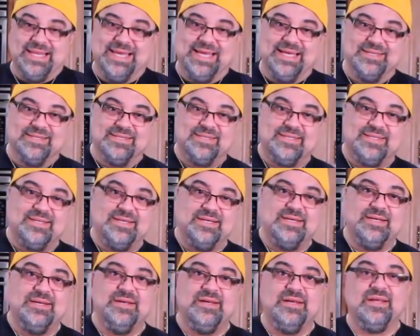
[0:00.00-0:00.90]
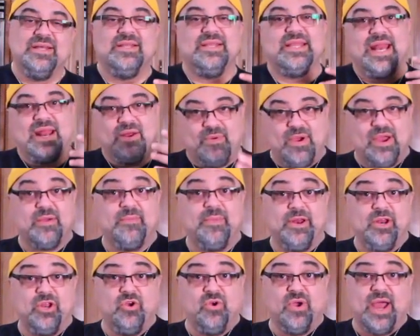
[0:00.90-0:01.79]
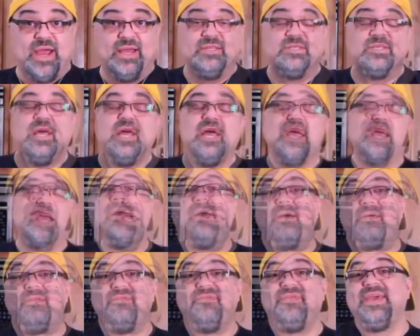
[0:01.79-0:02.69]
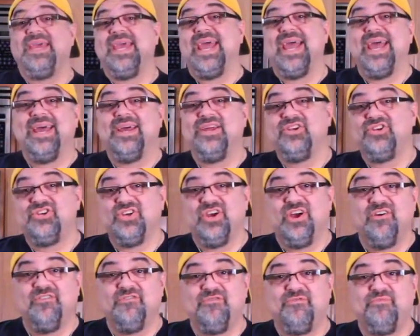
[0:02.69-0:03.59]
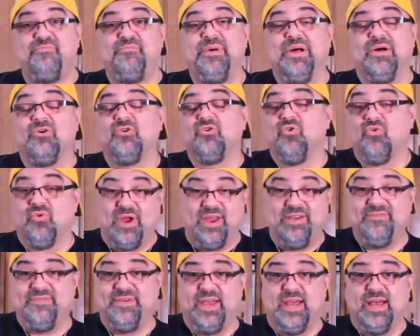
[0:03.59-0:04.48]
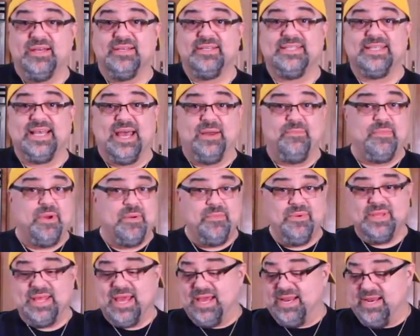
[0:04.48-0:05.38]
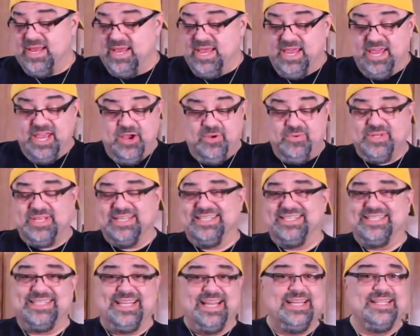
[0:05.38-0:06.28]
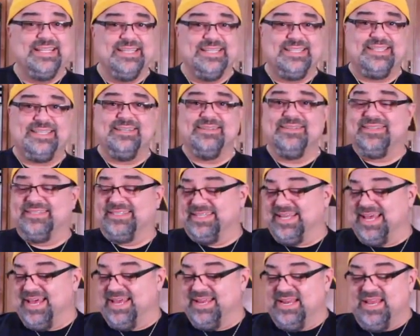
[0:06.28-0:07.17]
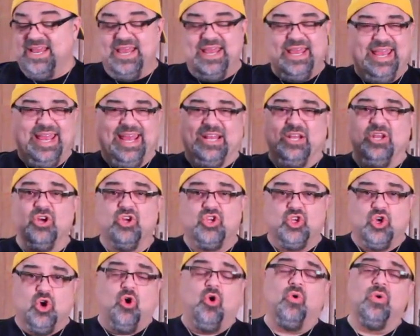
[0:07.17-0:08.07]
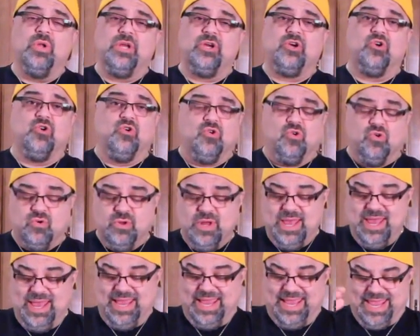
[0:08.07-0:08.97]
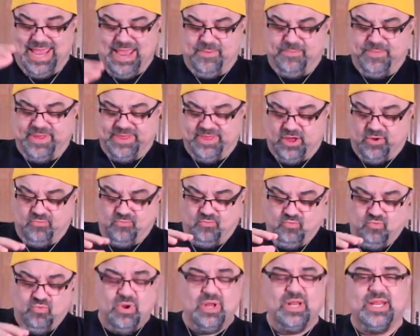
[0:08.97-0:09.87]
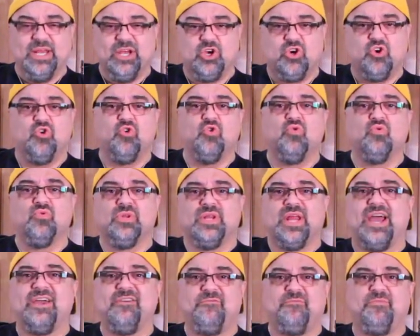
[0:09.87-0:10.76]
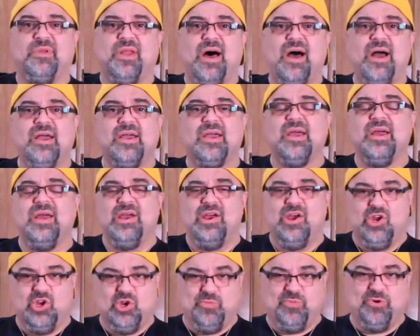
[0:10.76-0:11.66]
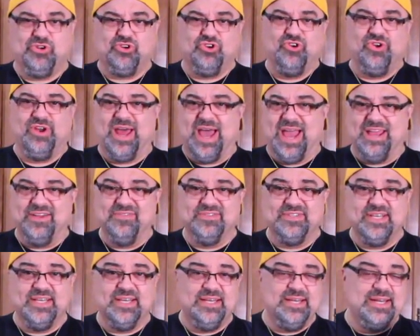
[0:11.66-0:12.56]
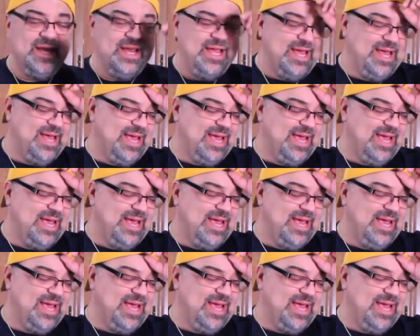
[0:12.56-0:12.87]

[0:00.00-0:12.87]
list that I recommend to you guys. The Edge of Belgravia set. Remember that? It was a stainless steel set. It looked totally cool. Came with a really cool knife block to put your knives in,